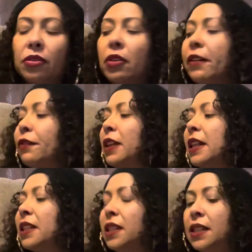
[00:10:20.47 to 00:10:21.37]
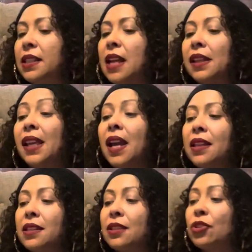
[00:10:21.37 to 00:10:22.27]
So I feel like this is not the
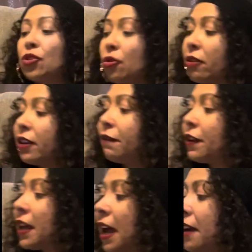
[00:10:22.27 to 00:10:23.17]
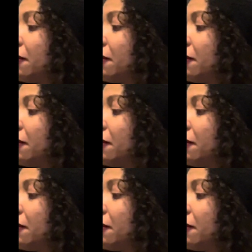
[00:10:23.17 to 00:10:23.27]
end of the story for that,